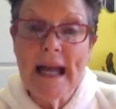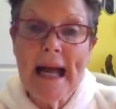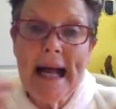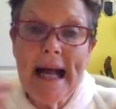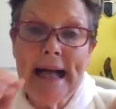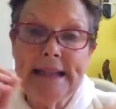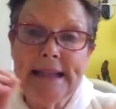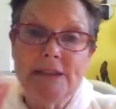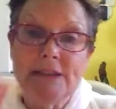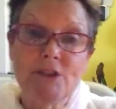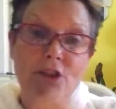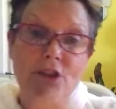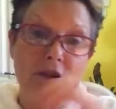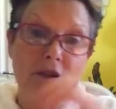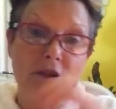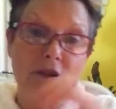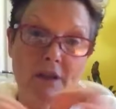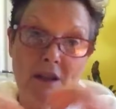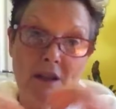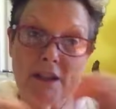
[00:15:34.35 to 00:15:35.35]
And,
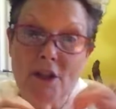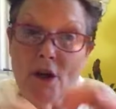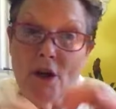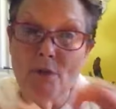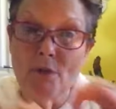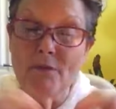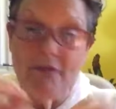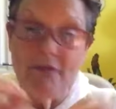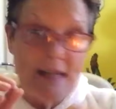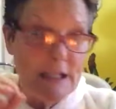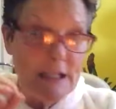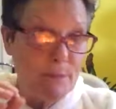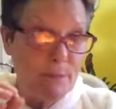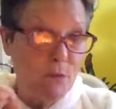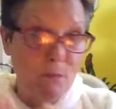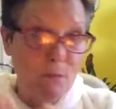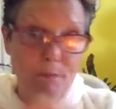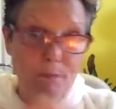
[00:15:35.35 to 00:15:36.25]
you know, Facebook